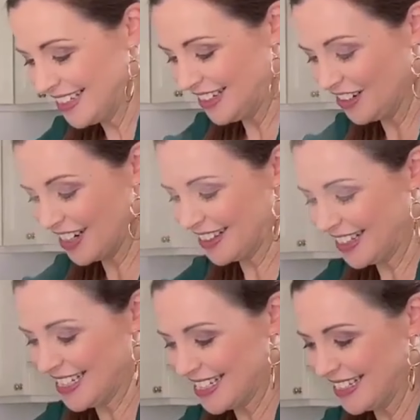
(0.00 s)
Look at
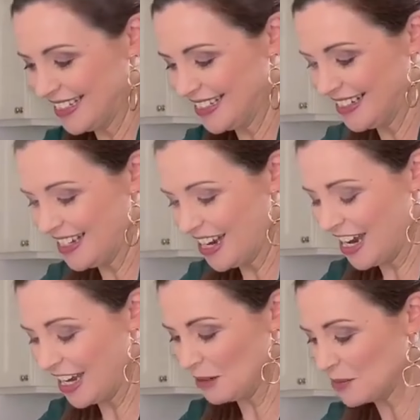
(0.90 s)
this.
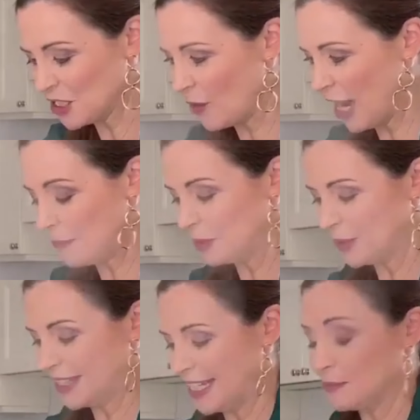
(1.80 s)
I am so happy
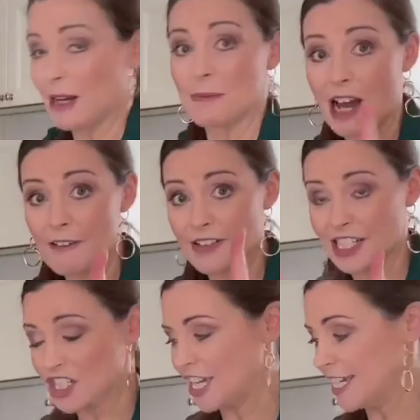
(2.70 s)
with this, but I'm not
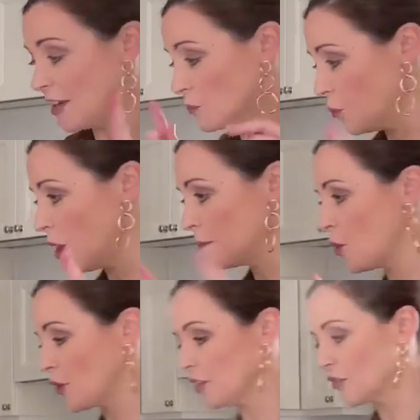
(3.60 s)
finished yet. I have one
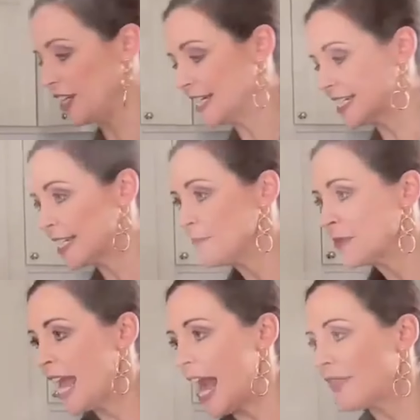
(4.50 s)
more ingredient,
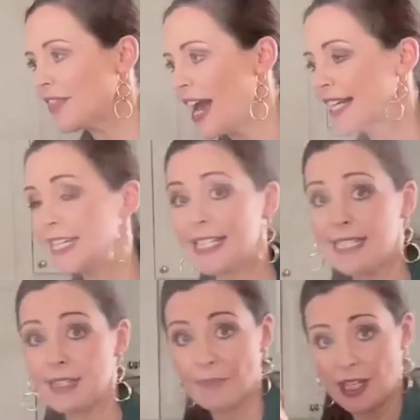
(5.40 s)
and that is,
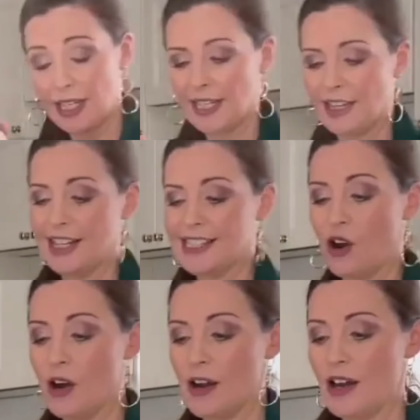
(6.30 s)
here it's
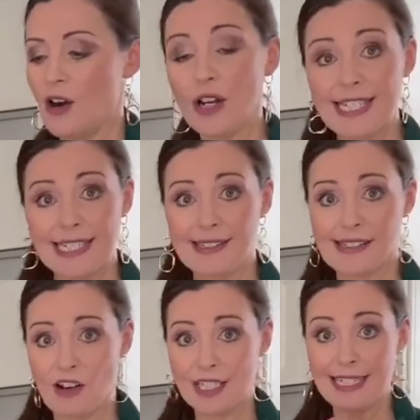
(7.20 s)
hoisin
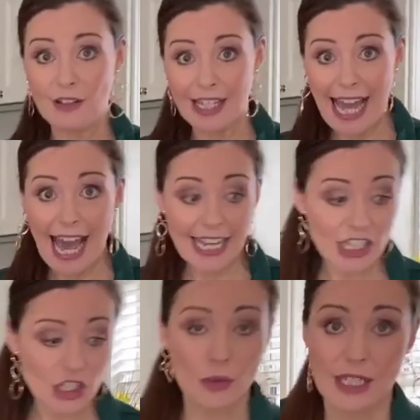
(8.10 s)
sauce. Now you can
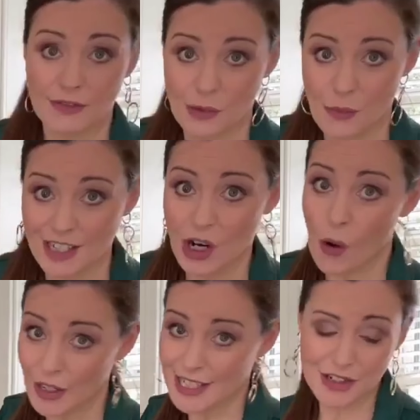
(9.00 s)
use, if you want,
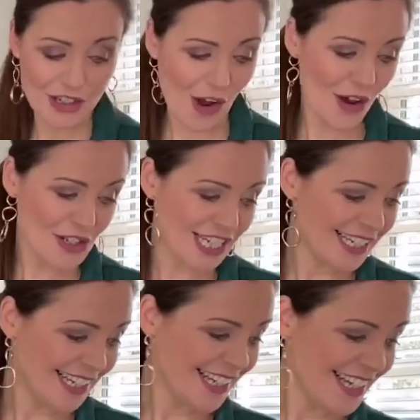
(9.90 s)
oyster sauce,
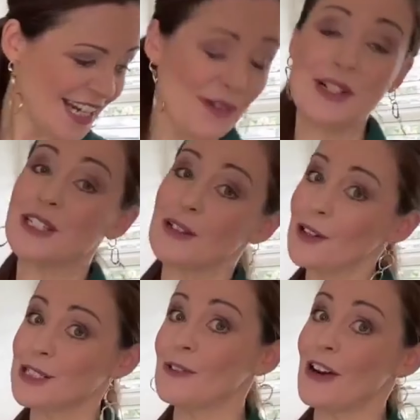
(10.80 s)
which is
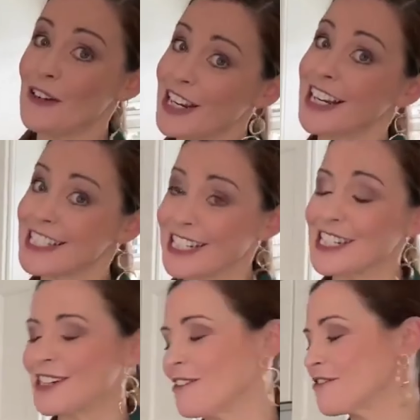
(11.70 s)
also very nice in a
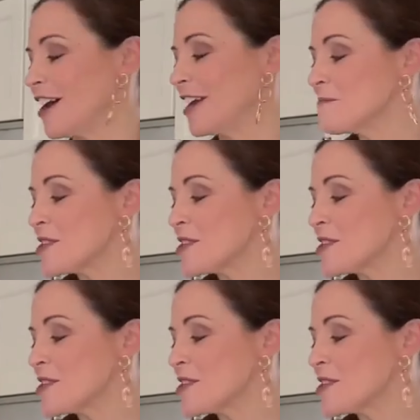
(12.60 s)
stir fry.